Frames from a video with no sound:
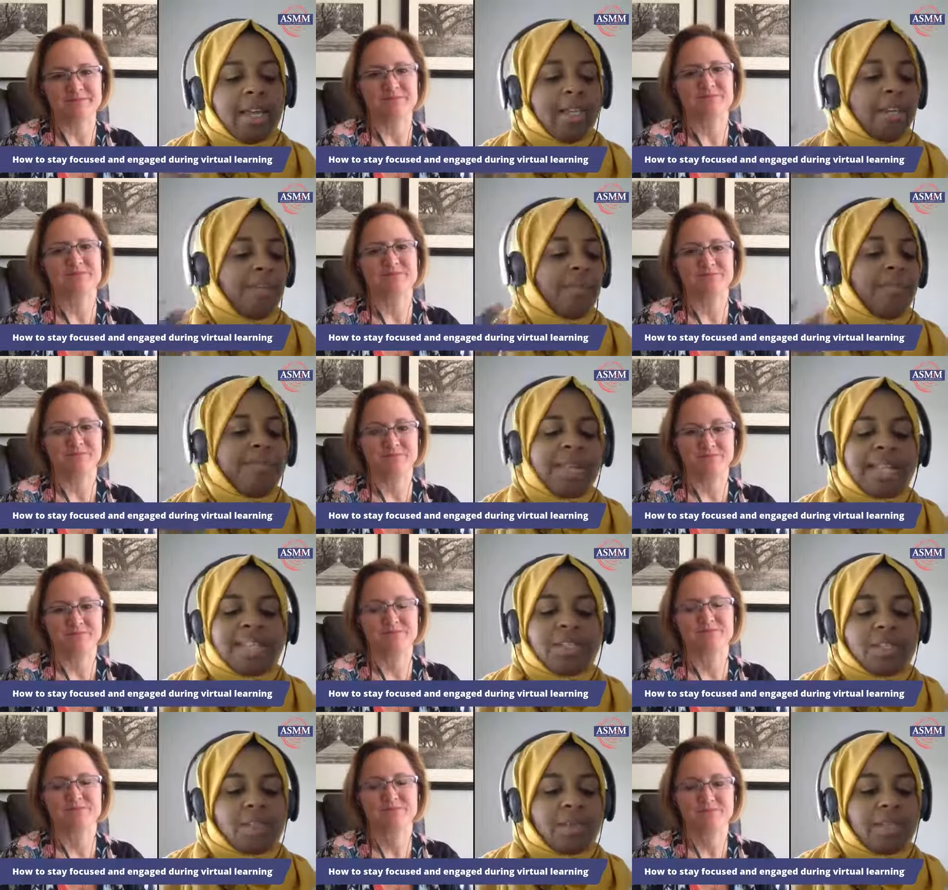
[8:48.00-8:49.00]
Speaker 1: and many
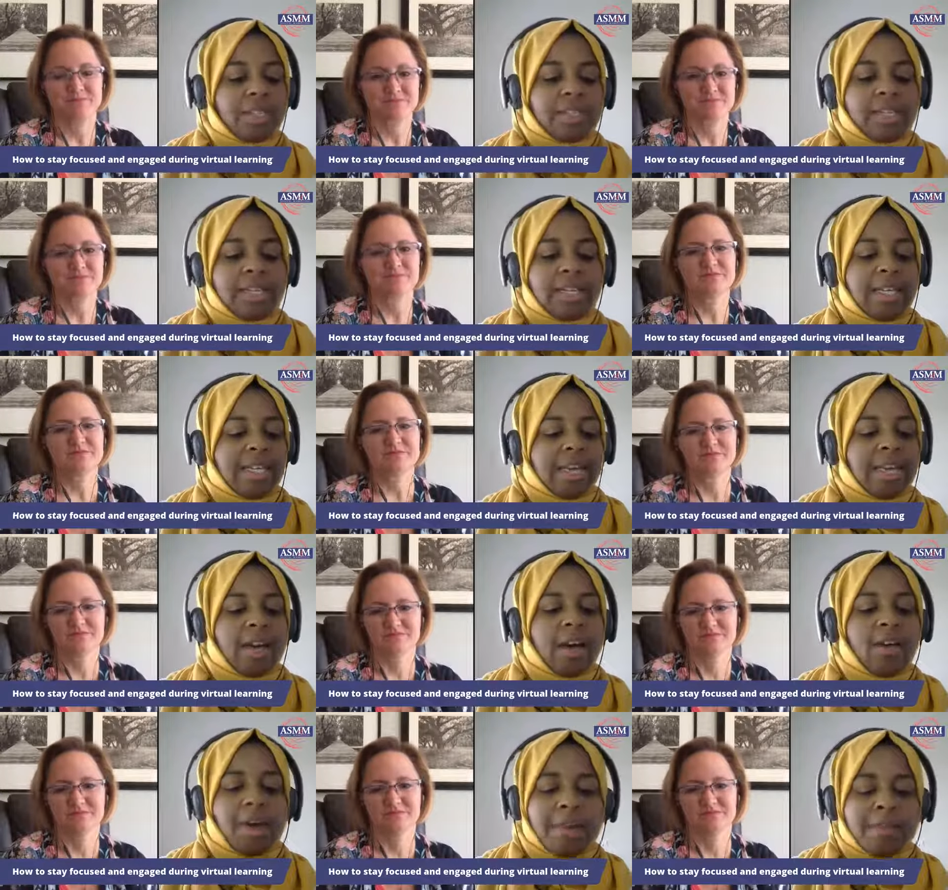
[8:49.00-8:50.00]
students think that
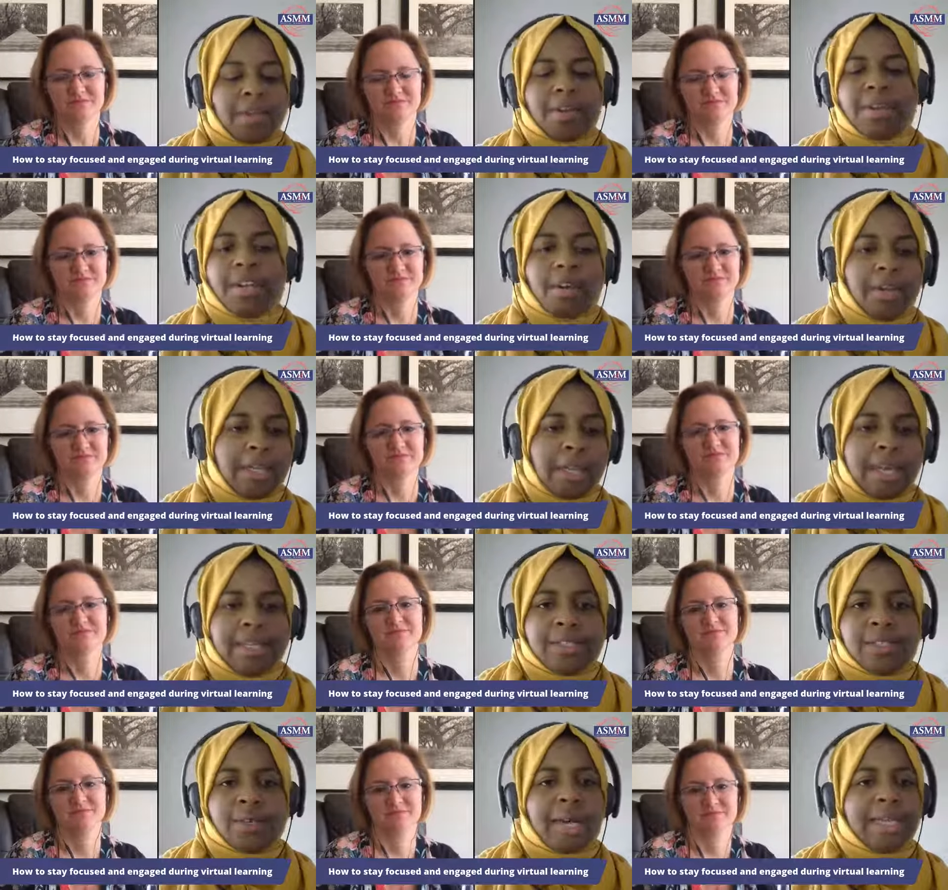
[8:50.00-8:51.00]
oh i'm learning
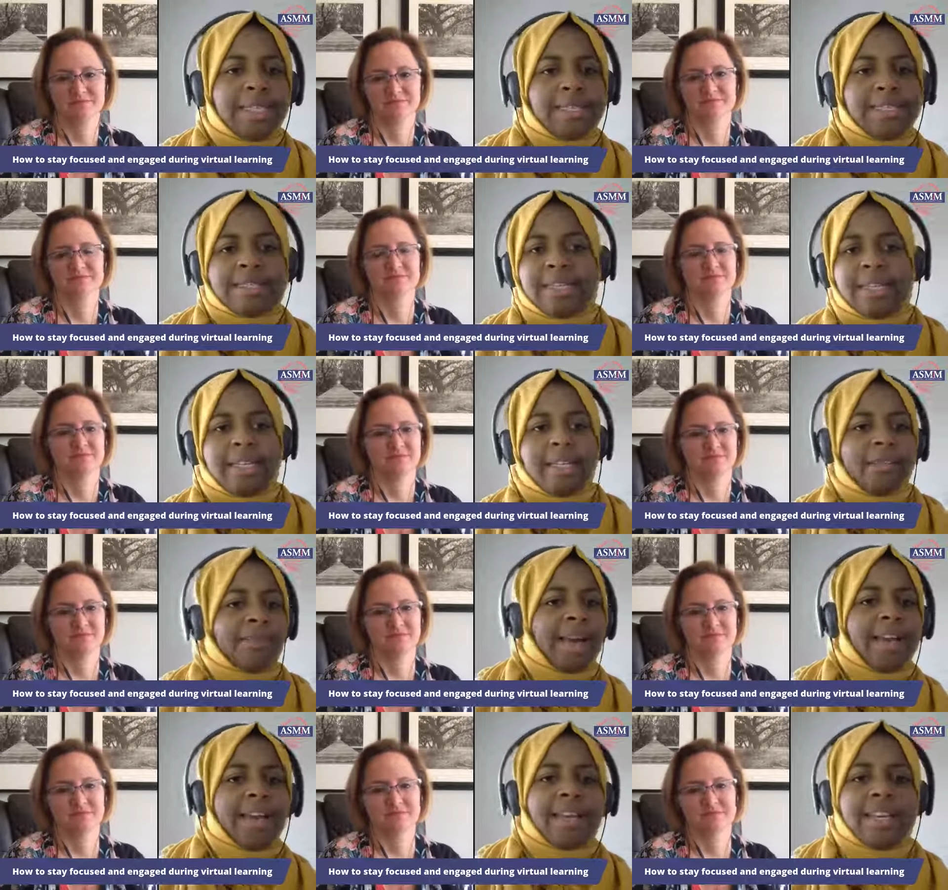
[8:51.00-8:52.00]
online so i just need
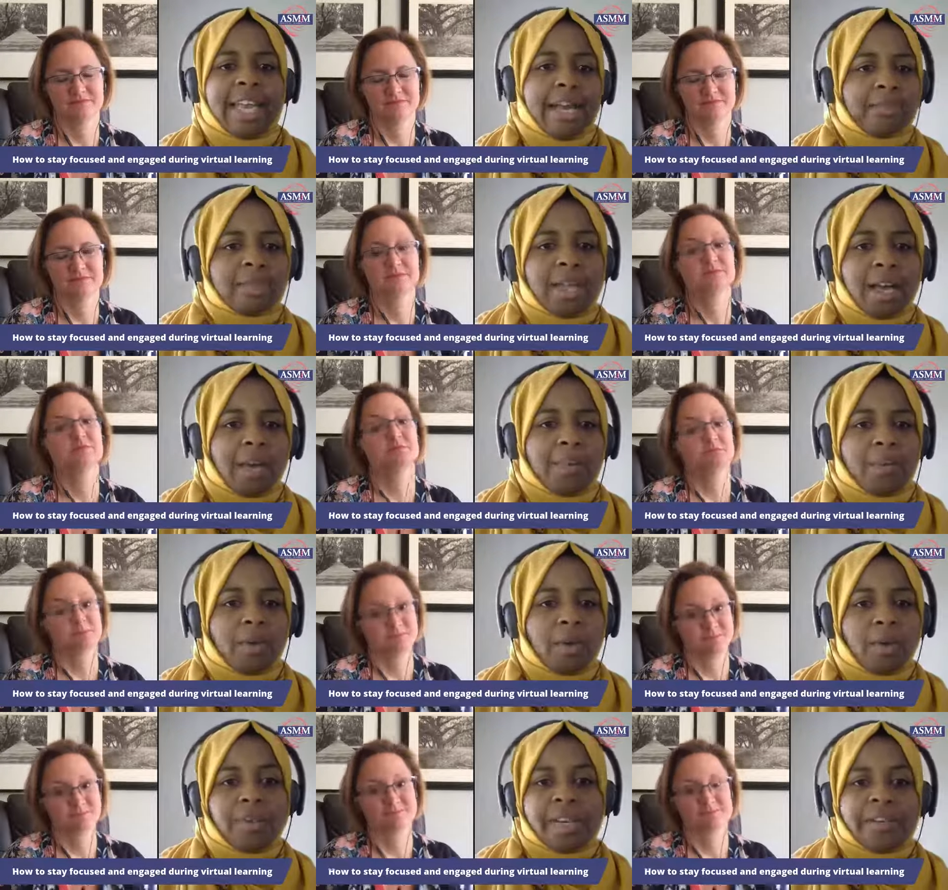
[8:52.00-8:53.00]
my laptop
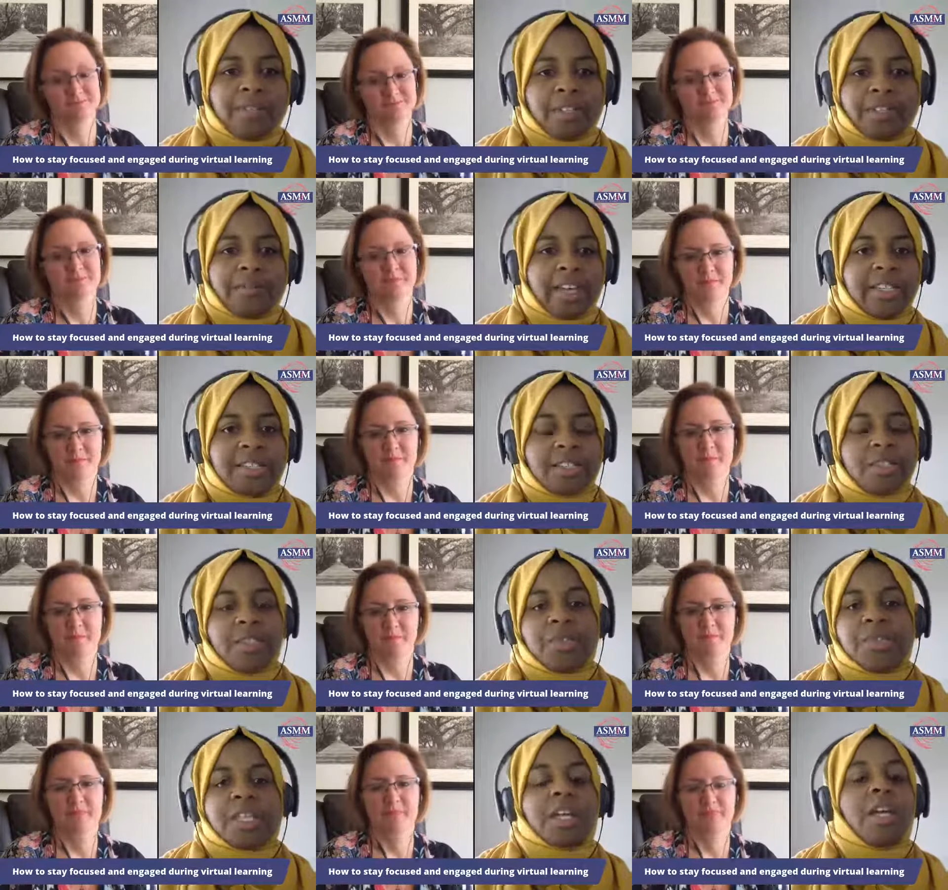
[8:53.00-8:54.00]
or whatever device they're
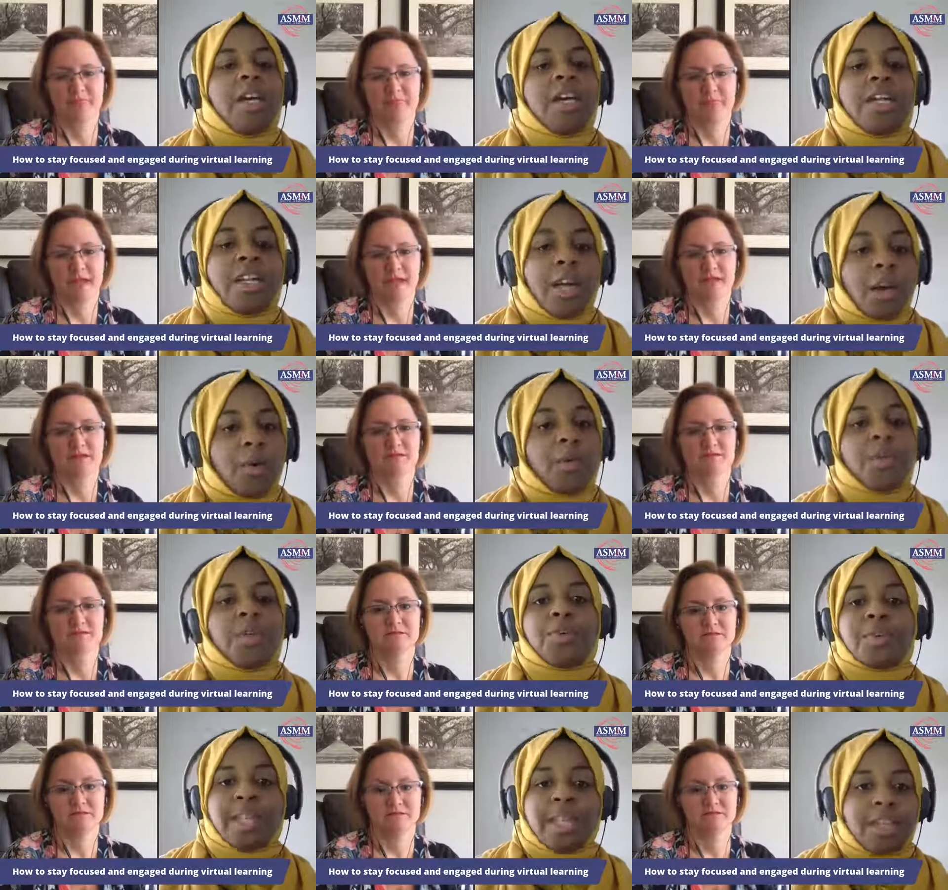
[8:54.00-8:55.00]
using no
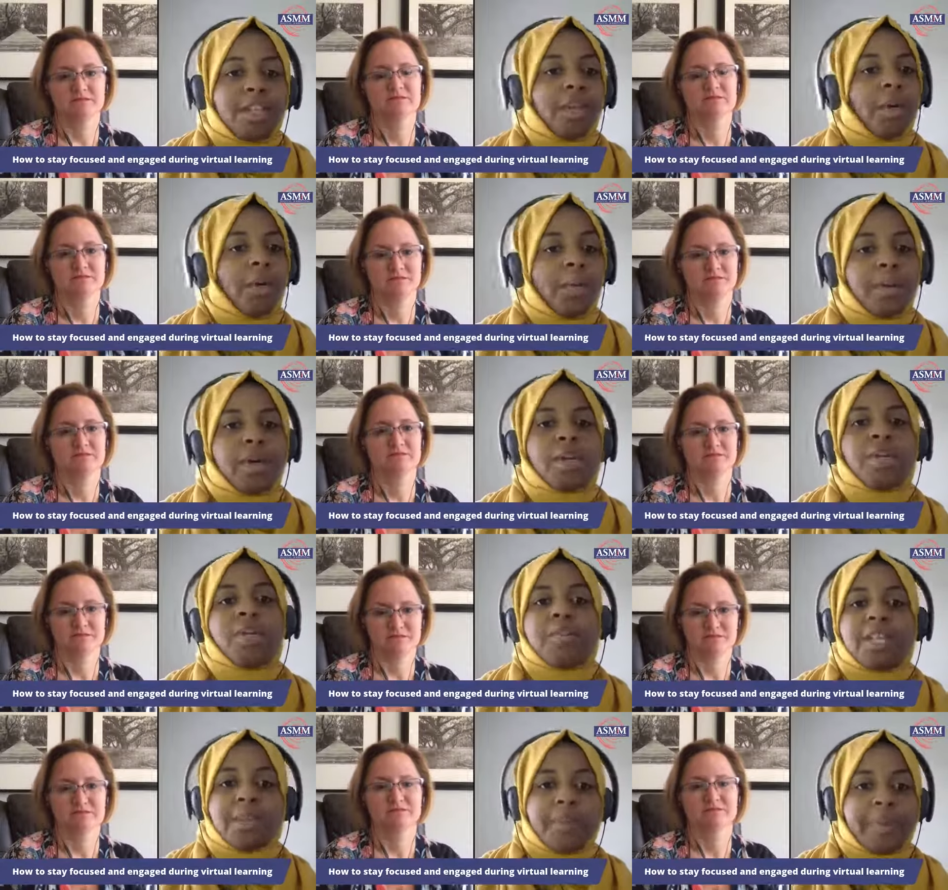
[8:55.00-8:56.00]
you need a notebook
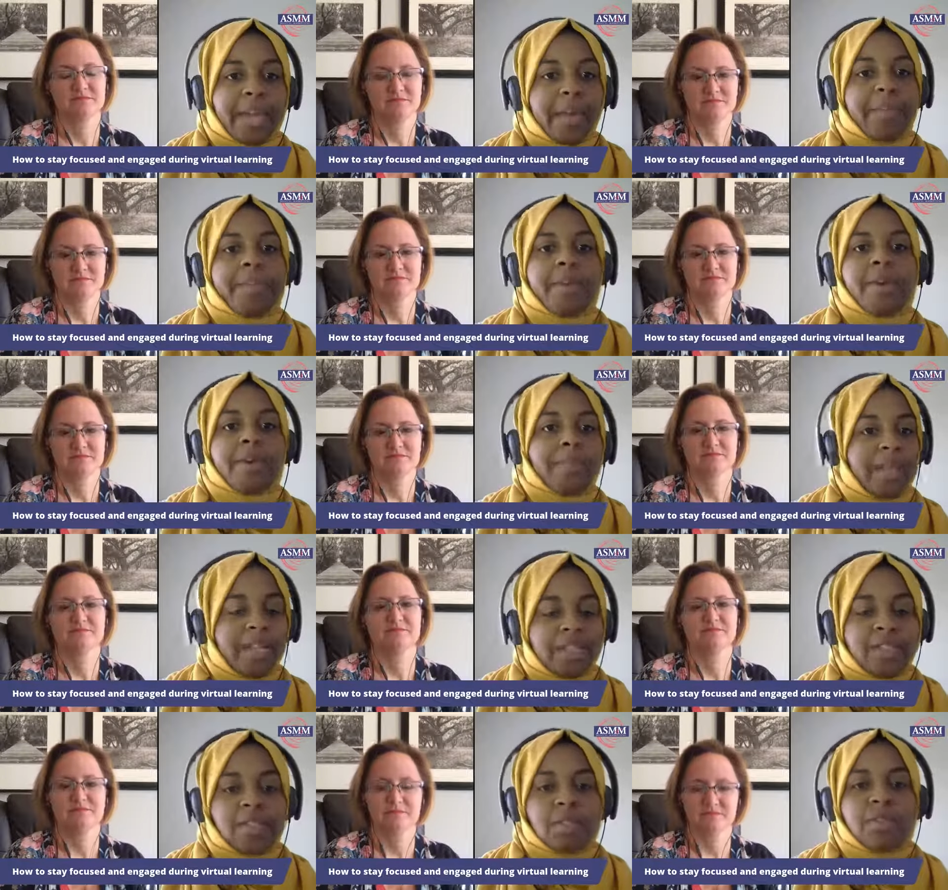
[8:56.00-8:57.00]
you need paper
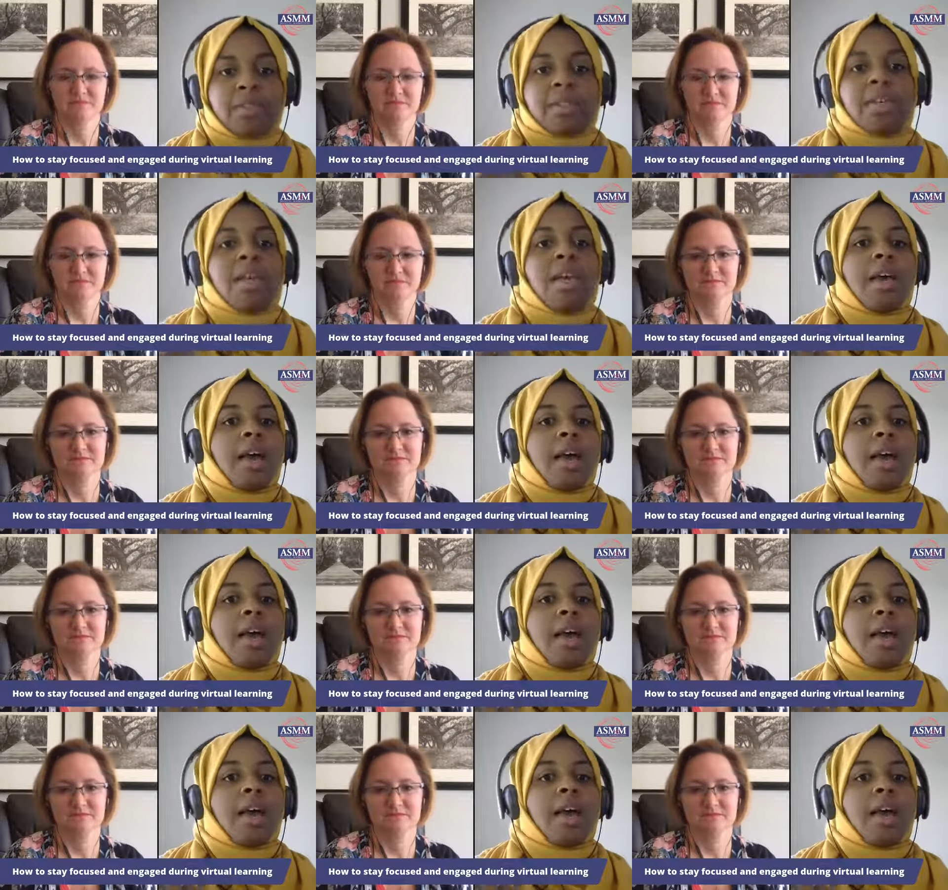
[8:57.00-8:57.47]
pencils